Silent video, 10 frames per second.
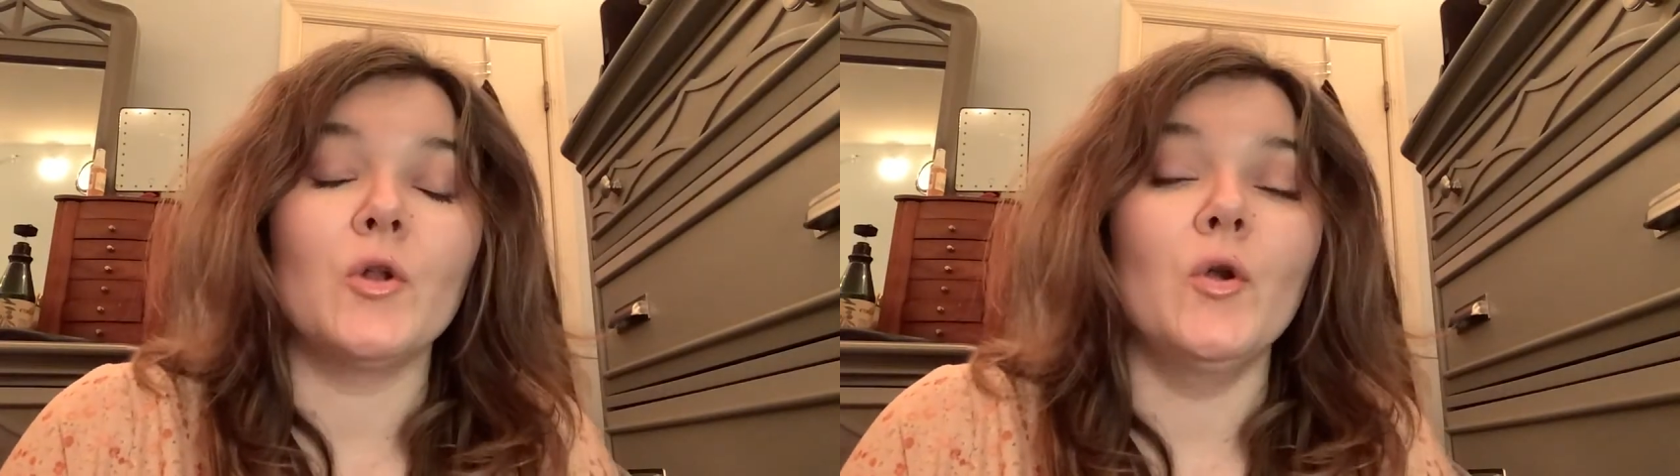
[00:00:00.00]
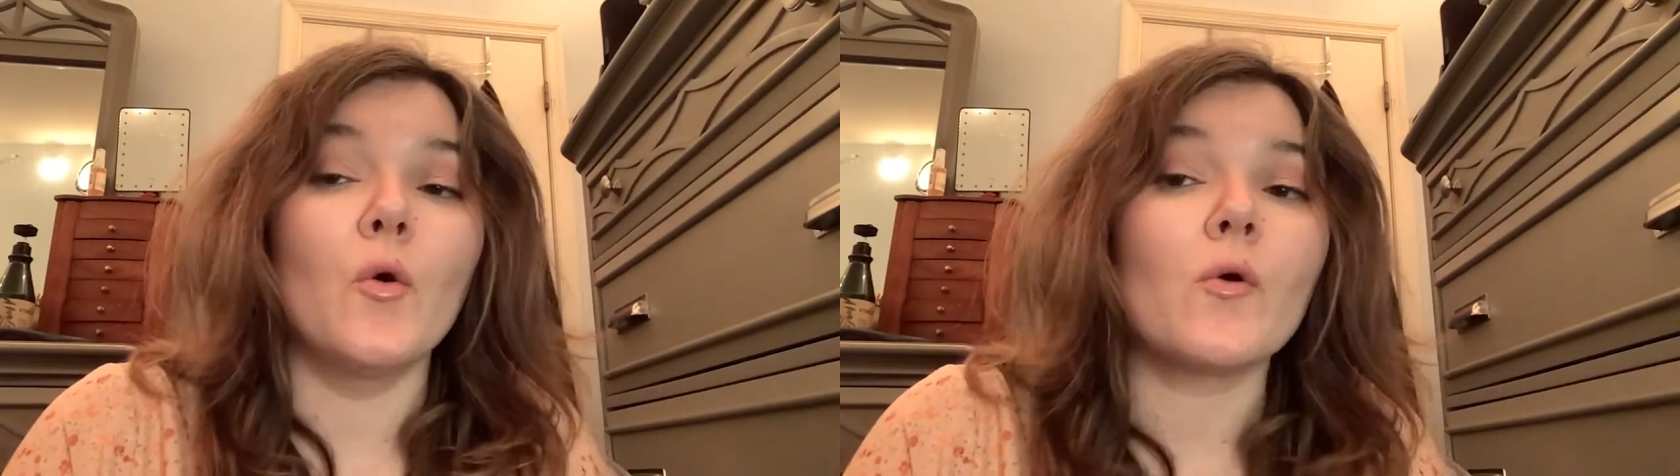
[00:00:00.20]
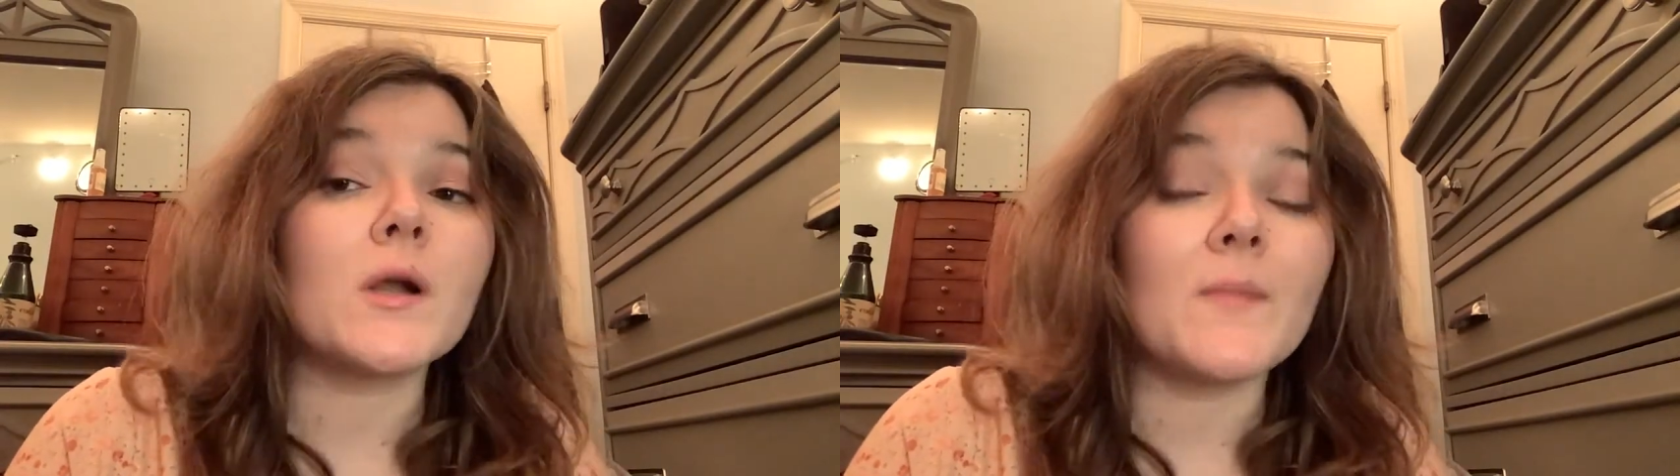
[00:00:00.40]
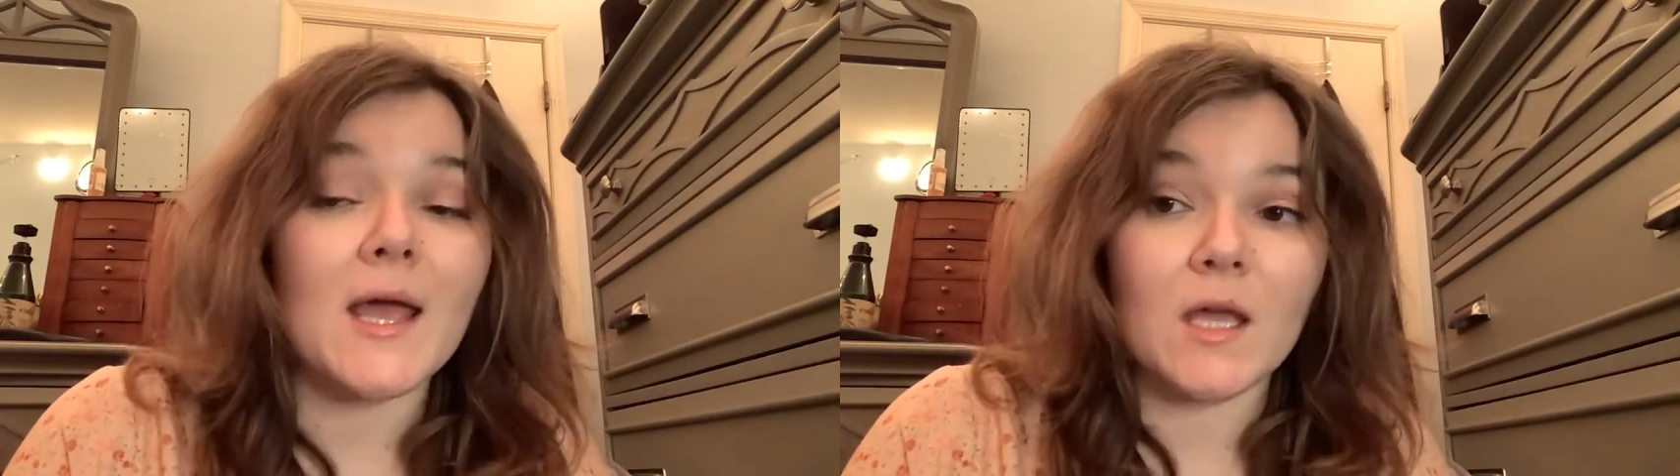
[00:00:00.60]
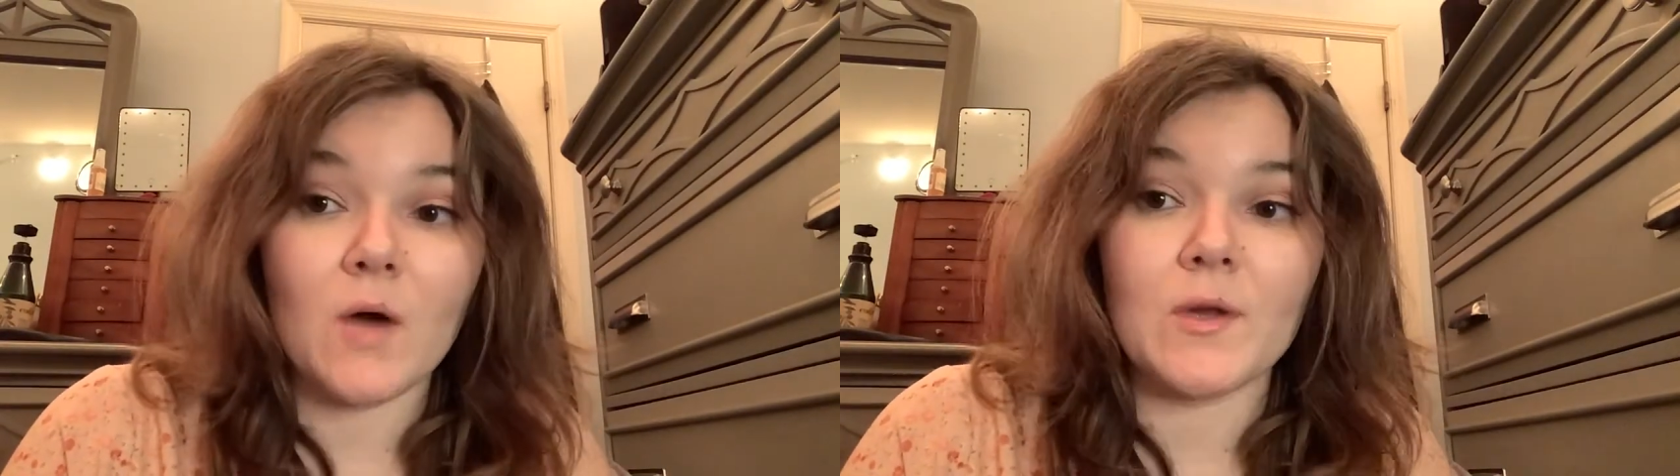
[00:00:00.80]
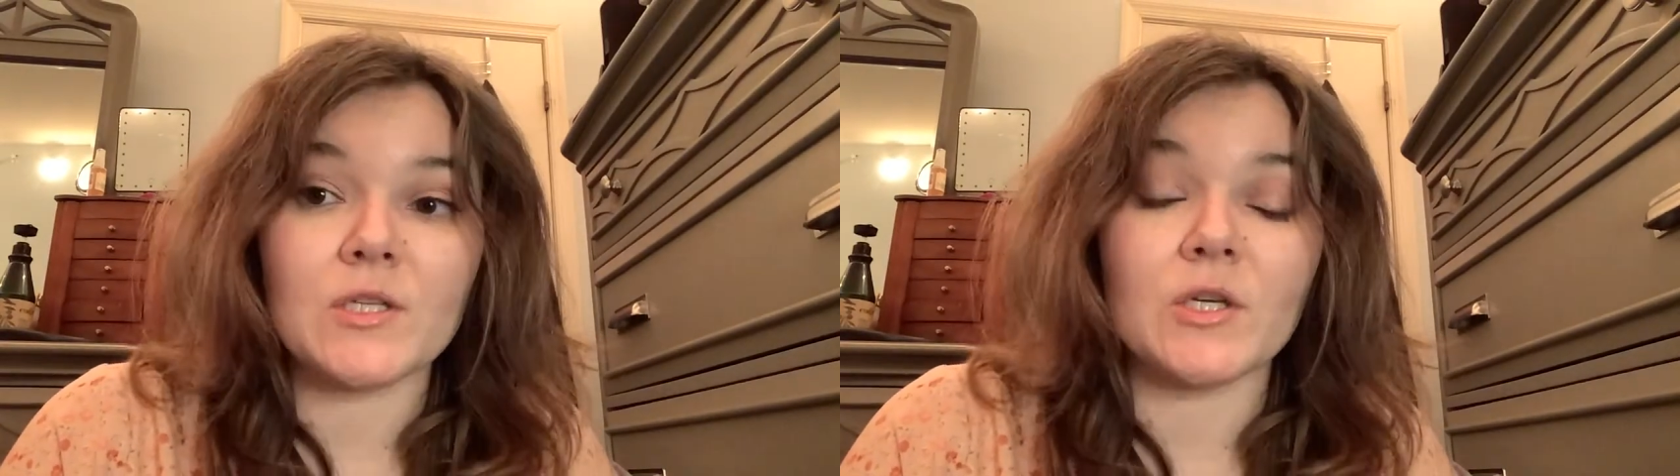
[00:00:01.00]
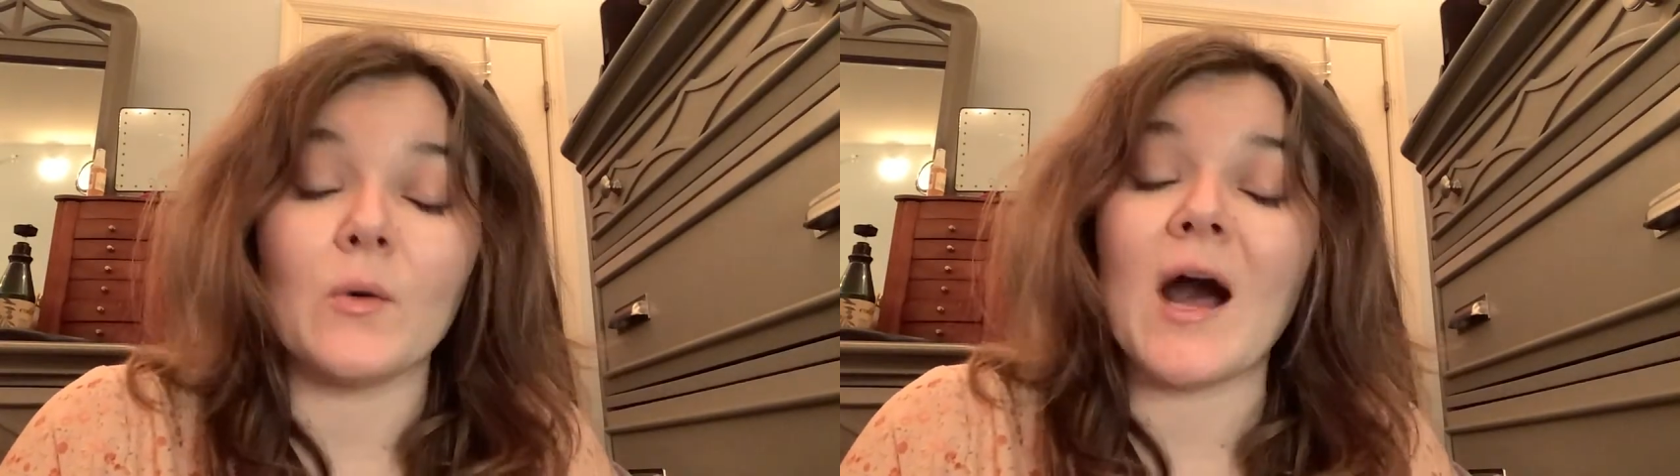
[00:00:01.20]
nor am I going to.